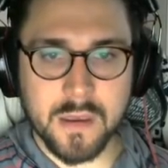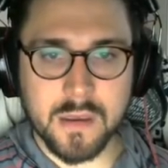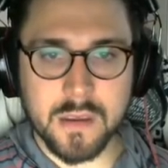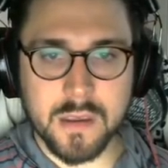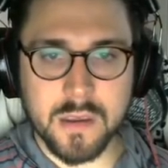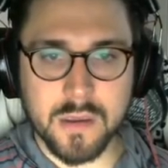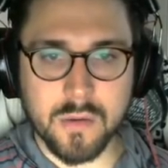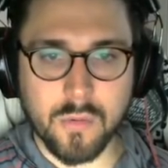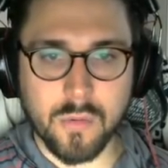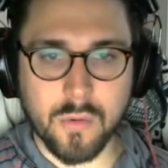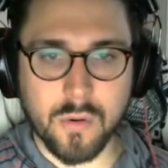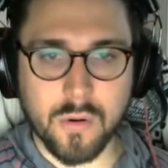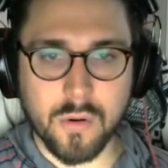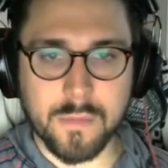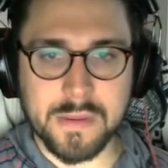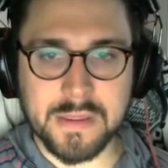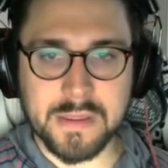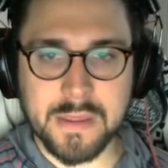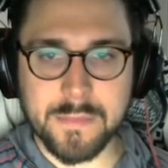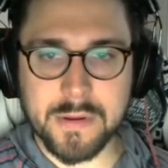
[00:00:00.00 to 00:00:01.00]
Your
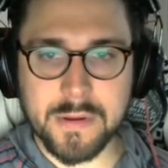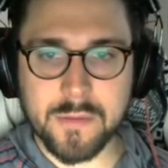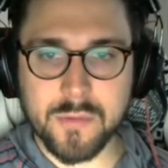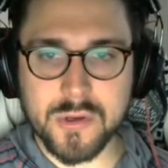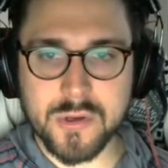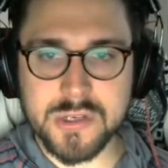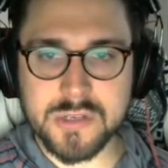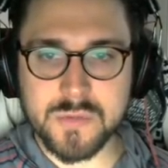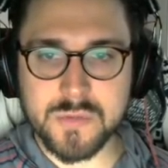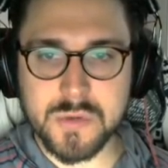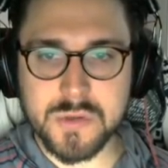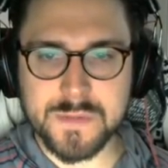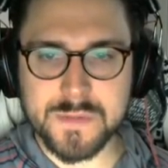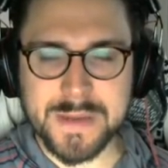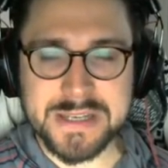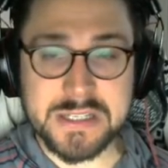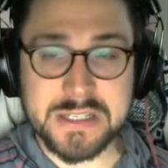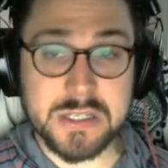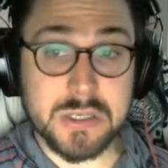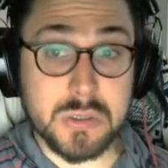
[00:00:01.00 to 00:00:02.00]
Amelia Bitterbridge is reduced by
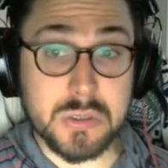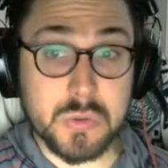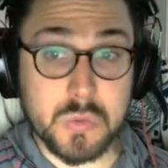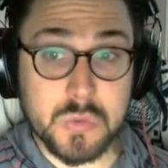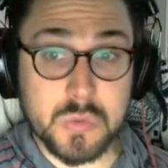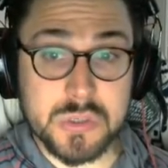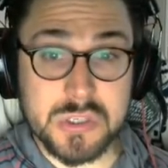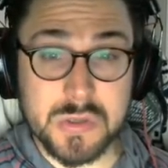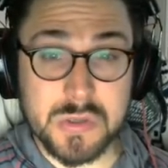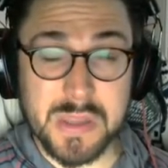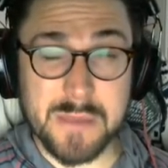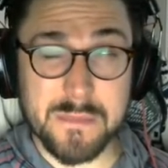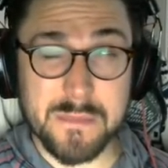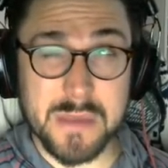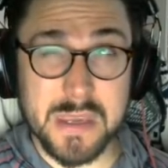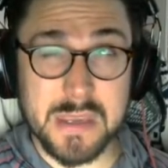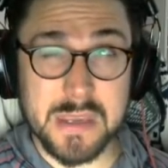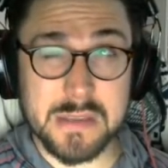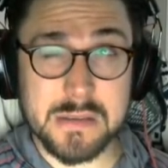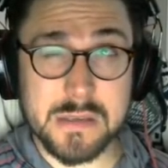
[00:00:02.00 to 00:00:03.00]
2, so that
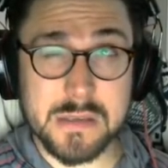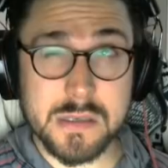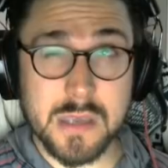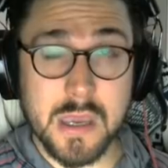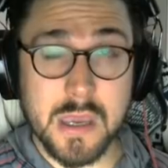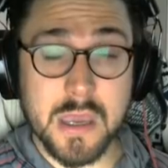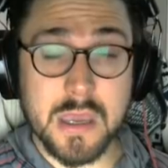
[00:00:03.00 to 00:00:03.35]
means